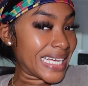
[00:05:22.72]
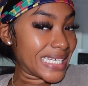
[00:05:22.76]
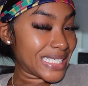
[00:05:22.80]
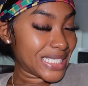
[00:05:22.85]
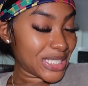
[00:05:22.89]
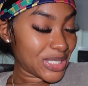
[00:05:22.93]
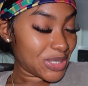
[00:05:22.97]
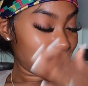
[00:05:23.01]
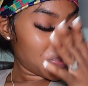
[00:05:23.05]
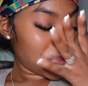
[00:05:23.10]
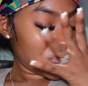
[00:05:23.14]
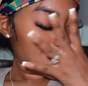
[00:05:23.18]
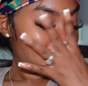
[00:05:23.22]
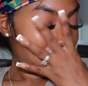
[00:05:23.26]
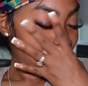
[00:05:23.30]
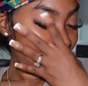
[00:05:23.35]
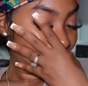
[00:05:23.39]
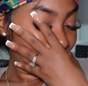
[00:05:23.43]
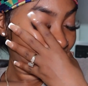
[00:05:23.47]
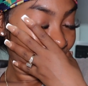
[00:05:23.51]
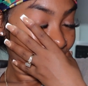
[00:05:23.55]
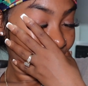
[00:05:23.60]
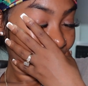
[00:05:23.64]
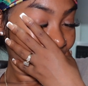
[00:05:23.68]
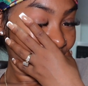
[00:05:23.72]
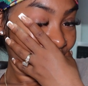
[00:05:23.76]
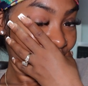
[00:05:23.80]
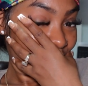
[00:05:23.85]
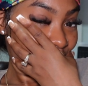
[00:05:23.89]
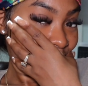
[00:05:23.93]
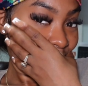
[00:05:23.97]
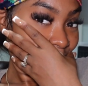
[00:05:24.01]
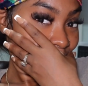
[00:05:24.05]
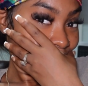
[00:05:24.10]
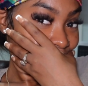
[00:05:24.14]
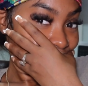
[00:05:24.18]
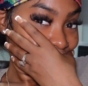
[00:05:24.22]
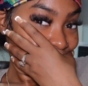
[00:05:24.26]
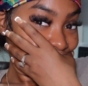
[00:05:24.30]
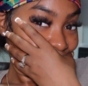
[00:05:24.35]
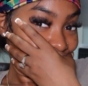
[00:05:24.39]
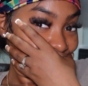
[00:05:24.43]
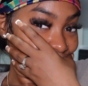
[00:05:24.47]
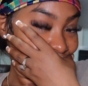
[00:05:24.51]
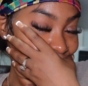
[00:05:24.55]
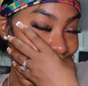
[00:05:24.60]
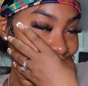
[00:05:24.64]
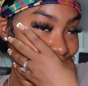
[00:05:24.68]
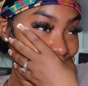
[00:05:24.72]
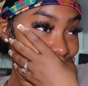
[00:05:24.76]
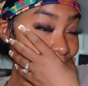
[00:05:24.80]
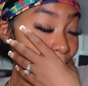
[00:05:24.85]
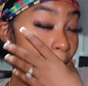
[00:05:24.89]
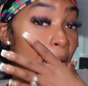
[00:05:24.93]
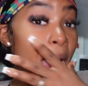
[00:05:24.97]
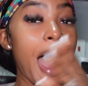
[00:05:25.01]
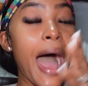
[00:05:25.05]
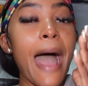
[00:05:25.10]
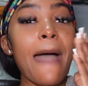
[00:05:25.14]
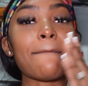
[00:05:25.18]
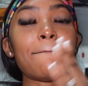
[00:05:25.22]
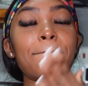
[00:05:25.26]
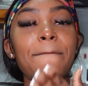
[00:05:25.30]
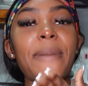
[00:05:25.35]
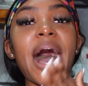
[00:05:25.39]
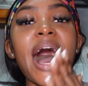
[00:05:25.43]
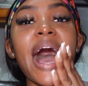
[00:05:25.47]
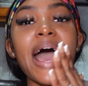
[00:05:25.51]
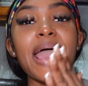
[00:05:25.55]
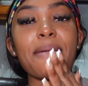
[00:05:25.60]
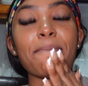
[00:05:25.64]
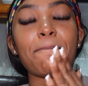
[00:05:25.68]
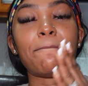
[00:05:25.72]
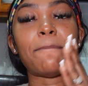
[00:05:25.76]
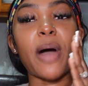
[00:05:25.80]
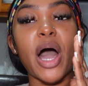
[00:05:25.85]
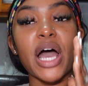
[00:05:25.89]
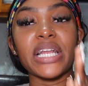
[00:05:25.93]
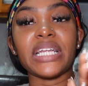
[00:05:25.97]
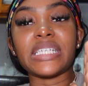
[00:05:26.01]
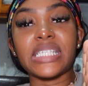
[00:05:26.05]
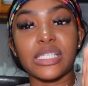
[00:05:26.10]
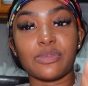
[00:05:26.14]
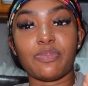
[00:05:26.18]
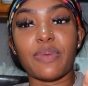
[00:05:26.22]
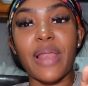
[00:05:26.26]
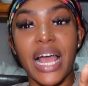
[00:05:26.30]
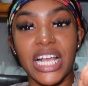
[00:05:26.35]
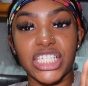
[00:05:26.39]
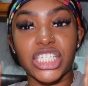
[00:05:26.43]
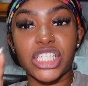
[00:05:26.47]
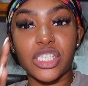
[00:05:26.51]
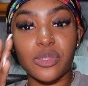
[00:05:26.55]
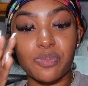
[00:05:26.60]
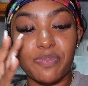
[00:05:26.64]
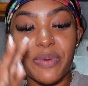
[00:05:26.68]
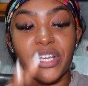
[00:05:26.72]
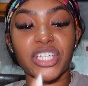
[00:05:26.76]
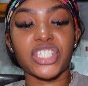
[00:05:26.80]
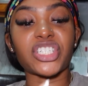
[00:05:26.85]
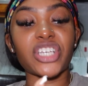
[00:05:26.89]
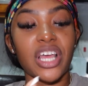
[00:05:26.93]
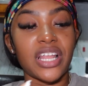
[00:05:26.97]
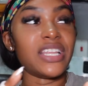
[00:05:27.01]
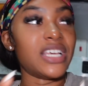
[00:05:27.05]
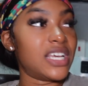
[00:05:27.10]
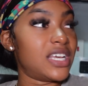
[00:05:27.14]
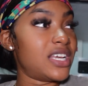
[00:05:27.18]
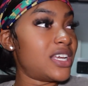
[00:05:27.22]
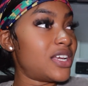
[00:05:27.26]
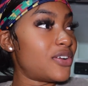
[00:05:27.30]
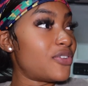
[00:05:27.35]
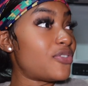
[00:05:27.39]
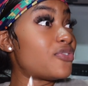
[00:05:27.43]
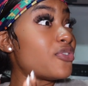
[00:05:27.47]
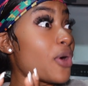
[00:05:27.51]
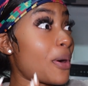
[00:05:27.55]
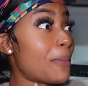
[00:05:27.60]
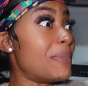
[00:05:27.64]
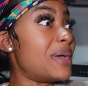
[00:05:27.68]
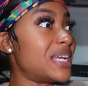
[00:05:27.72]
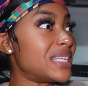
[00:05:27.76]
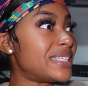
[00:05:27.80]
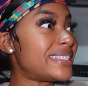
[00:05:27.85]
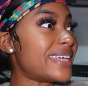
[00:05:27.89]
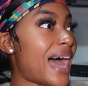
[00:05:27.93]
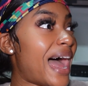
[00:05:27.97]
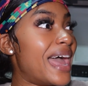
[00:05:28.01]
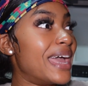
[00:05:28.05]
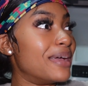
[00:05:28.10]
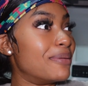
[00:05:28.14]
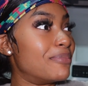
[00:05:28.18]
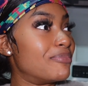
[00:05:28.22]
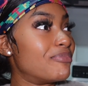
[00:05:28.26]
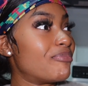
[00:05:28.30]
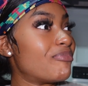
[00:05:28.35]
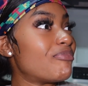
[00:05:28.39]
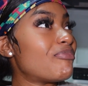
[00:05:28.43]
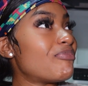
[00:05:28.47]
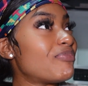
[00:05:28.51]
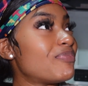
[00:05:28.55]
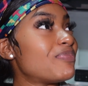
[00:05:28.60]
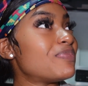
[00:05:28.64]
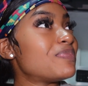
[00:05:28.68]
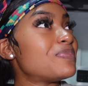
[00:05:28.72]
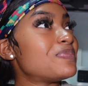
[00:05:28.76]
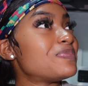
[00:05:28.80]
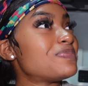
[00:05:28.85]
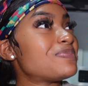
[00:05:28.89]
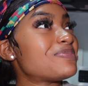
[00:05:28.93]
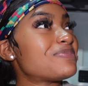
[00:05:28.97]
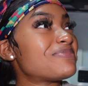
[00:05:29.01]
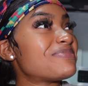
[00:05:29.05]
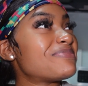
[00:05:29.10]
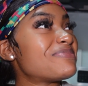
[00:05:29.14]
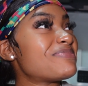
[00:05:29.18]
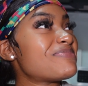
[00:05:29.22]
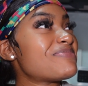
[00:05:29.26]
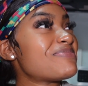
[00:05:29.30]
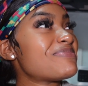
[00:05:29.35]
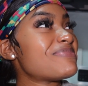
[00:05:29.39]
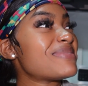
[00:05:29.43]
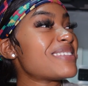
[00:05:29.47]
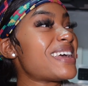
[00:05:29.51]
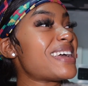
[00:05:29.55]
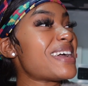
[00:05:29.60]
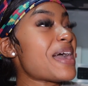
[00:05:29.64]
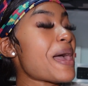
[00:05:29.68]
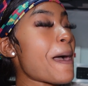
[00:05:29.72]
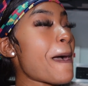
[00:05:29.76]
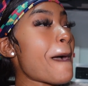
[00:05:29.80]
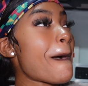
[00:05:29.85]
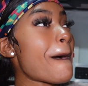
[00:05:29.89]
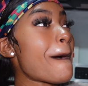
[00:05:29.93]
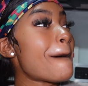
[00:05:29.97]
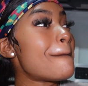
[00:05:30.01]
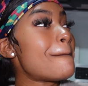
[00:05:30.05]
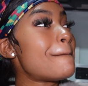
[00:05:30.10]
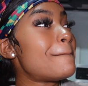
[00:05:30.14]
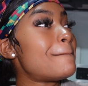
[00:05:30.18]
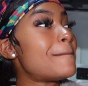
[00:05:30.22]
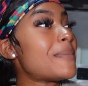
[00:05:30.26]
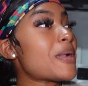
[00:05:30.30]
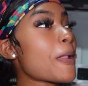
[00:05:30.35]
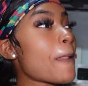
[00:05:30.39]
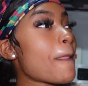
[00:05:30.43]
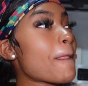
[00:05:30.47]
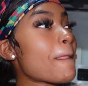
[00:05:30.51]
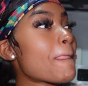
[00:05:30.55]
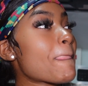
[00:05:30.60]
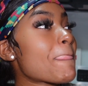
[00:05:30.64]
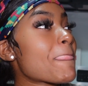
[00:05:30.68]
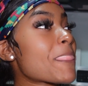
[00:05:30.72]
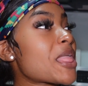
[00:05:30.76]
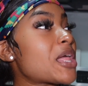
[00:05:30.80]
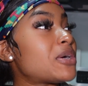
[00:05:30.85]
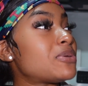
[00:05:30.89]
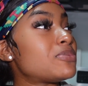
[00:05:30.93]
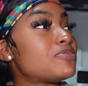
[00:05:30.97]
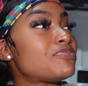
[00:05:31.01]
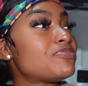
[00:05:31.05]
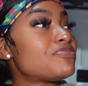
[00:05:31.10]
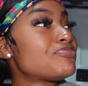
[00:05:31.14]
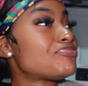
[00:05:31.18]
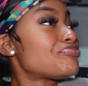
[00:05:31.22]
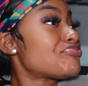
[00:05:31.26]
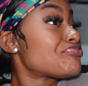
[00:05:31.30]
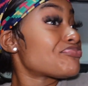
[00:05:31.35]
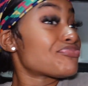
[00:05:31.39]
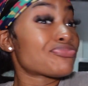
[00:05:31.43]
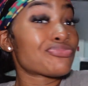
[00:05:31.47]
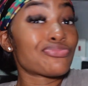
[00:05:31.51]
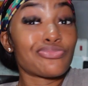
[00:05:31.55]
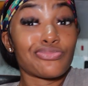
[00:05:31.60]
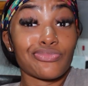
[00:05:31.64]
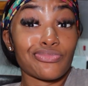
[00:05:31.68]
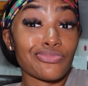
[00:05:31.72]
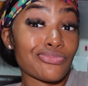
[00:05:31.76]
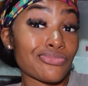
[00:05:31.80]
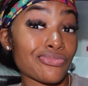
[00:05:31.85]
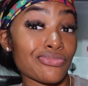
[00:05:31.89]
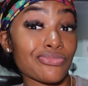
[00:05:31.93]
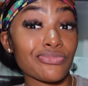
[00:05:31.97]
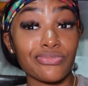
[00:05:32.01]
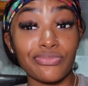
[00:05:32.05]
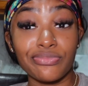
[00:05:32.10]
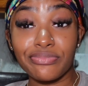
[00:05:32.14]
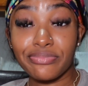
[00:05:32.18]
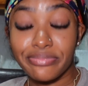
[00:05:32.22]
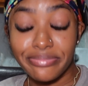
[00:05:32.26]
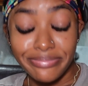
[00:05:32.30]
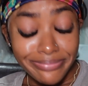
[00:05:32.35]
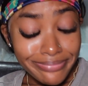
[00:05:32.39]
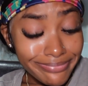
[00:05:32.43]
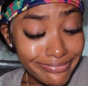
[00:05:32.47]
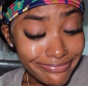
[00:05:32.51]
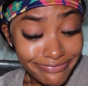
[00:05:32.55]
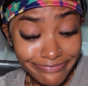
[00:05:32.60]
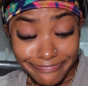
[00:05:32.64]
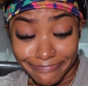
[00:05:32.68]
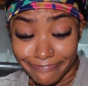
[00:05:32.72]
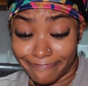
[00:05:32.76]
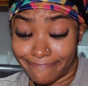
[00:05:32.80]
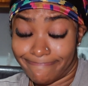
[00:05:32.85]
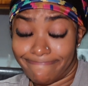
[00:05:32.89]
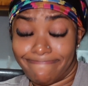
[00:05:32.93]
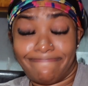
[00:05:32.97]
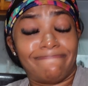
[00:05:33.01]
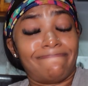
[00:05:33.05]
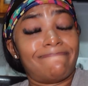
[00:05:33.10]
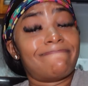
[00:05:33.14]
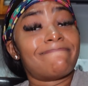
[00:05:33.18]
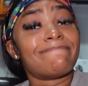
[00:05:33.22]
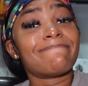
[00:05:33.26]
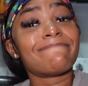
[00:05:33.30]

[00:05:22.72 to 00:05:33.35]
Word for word: You want to see my body splash back, like, but if you don't. I buy body splash specially for bedtime. For of me feet. Why you ask for it baby? Is my mother.